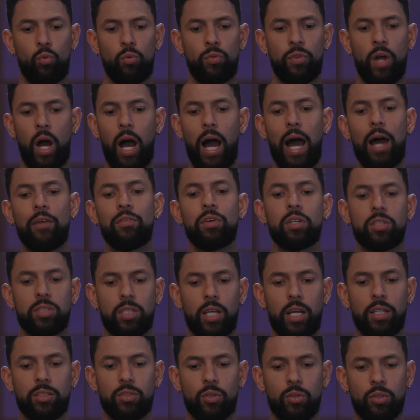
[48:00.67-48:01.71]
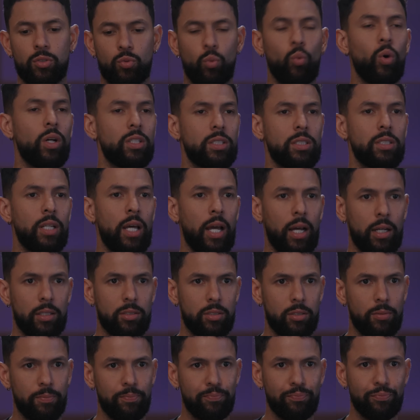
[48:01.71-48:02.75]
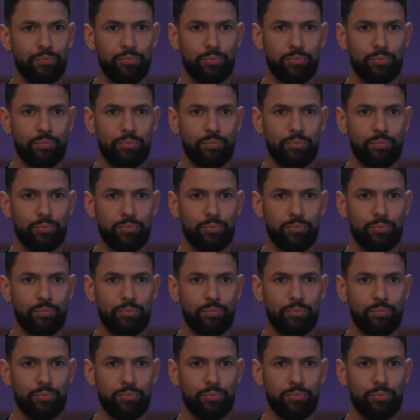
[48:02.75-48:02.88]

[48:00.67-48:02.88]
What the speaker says: The obvious answer is what's next?